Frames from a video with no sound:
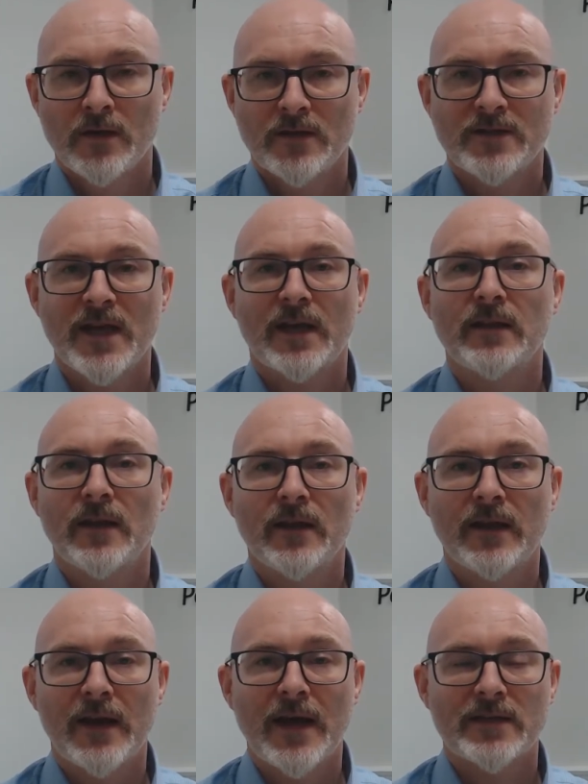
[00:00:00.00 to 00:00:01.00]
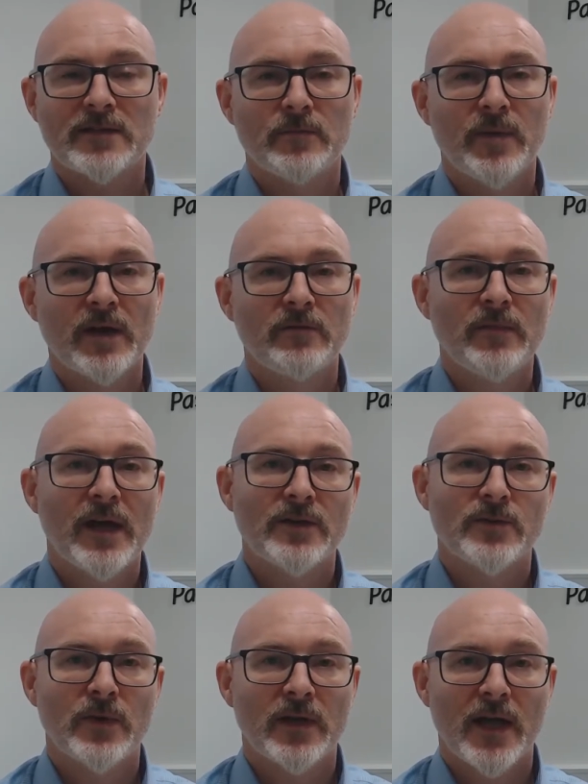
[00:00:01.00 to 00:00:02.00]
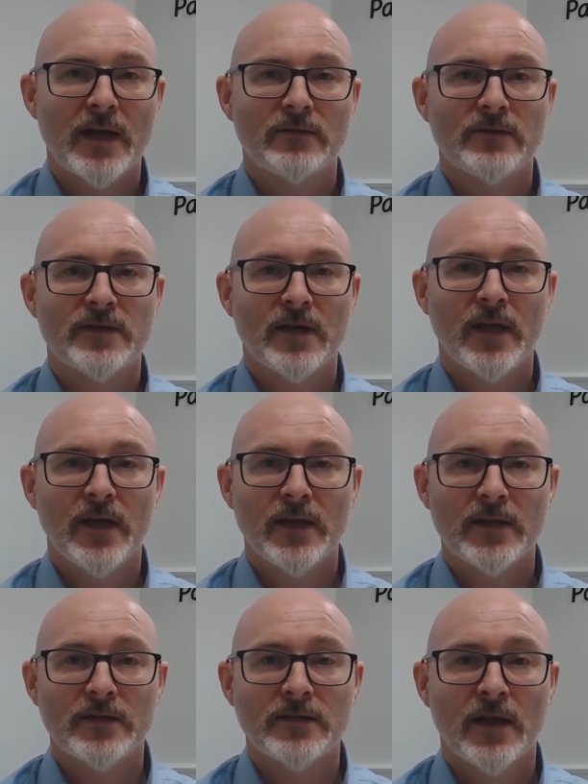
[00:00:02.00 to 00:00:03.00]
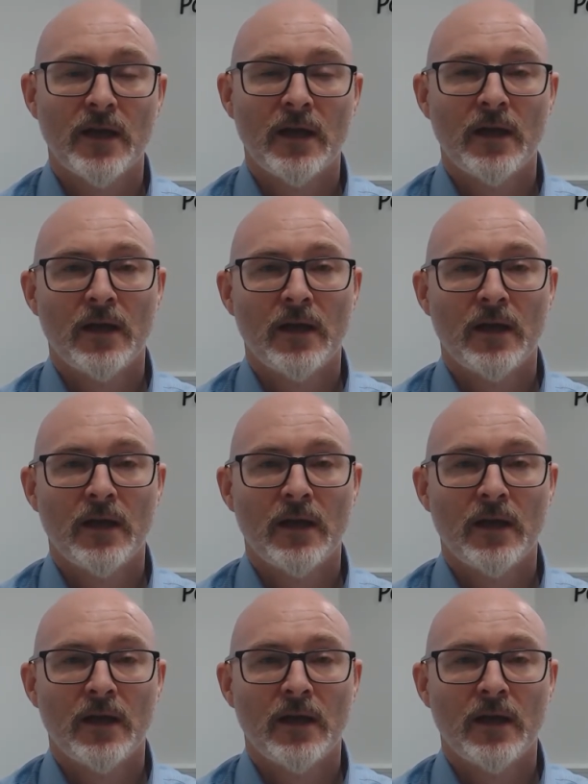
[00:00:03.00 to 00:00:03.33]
The second thing I get asked about management accounts is,